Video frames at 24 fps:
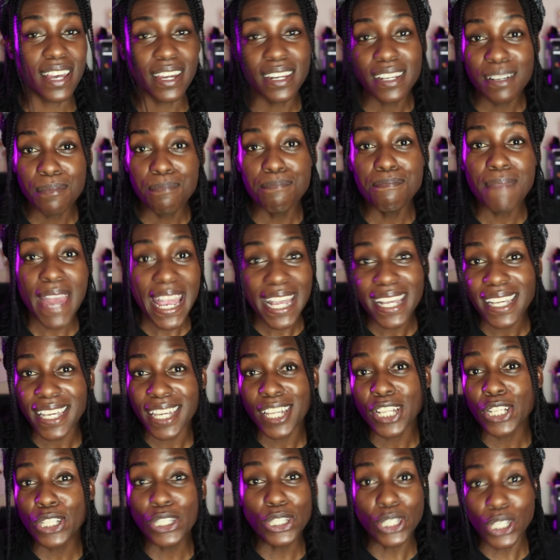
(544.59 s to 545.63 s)
it's gonna
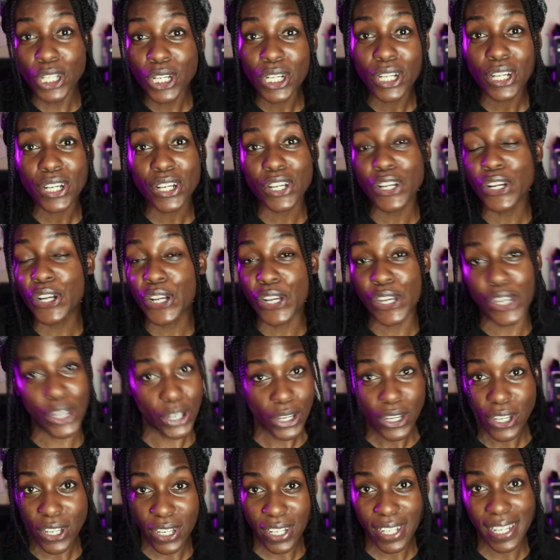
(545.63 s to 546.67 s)
make it look
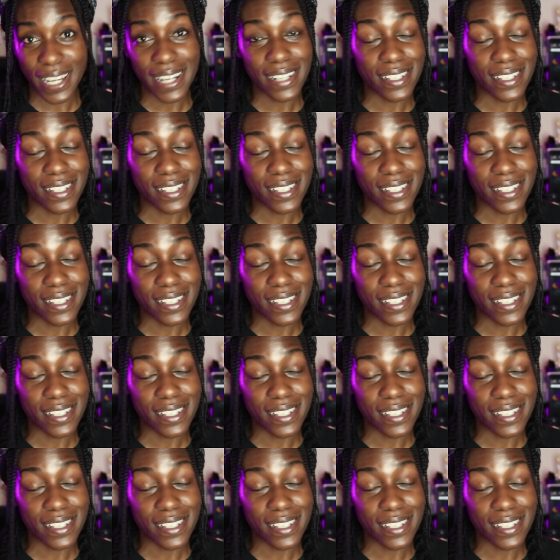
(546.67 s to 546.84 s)
good.